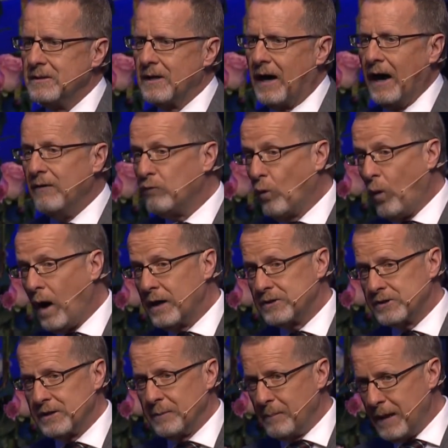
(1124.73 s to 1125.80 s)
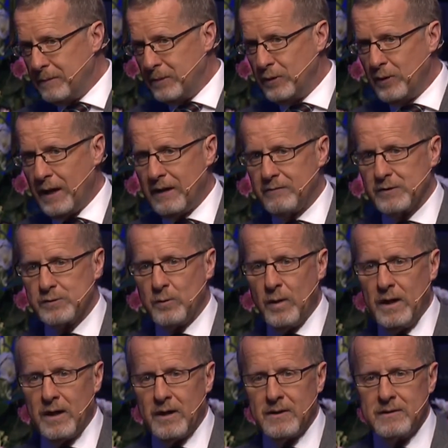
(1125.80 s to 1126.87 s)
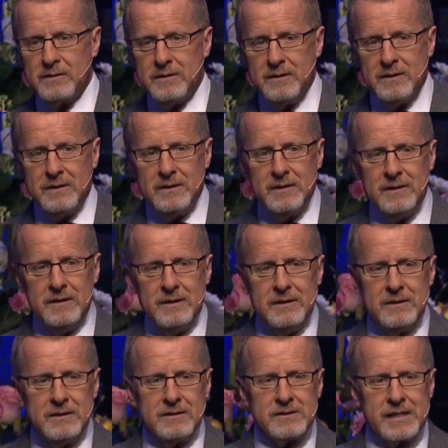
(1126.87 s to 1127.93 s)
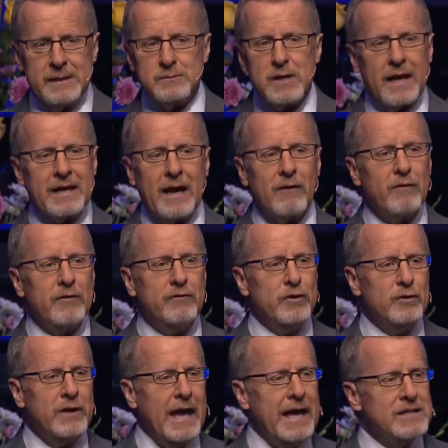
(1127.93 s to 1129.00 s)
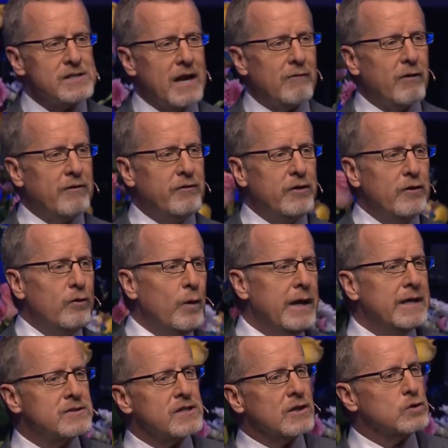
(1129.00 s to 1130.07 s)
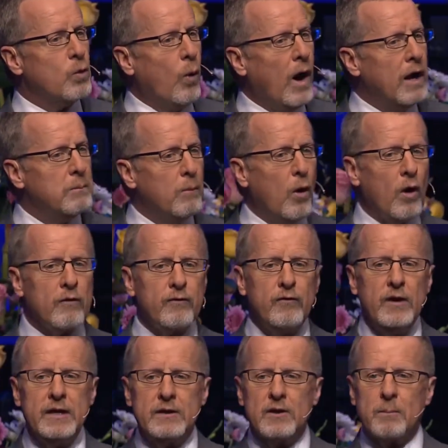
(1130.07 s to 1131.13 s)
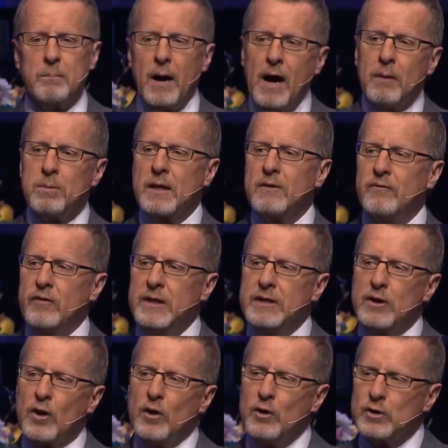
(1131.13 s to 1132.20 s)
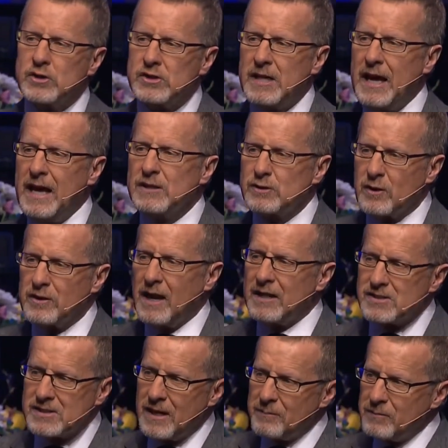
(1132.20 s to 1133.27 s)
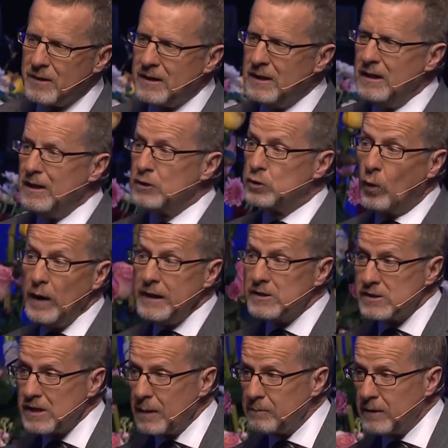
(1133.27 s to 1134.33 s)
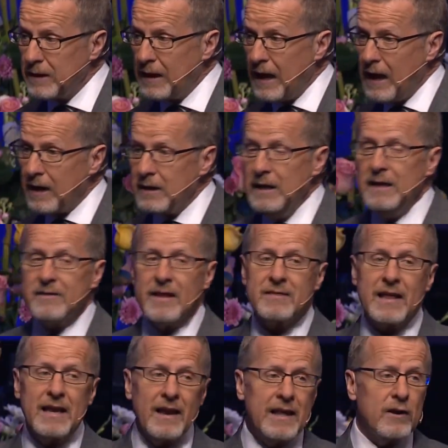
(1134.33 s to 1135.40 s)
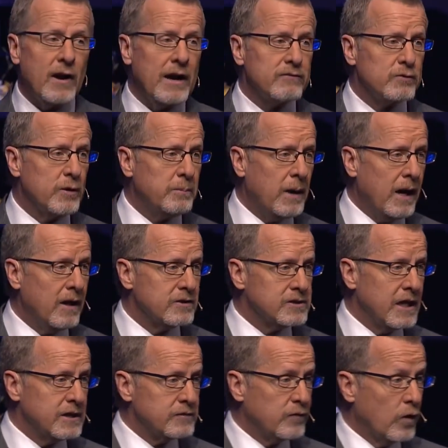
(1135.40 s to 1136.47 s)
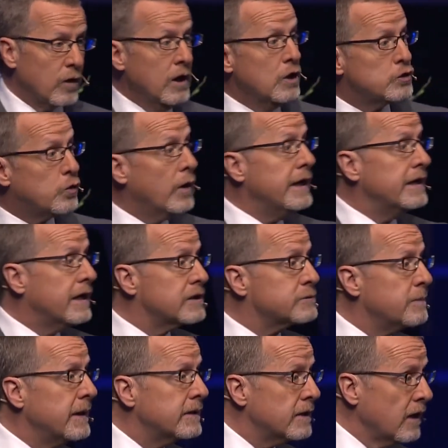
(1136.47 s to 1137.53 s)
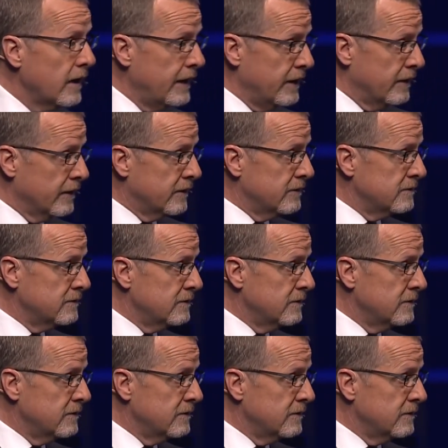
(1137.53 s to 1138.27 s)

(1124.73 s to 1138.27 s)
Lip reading: I've watched it. Maybe you have as well. Seems like every few days, every few weeks, there's one more figure, public figure, who says or does something, tweets something out that they later have to apologize for. Tweet has been deleted.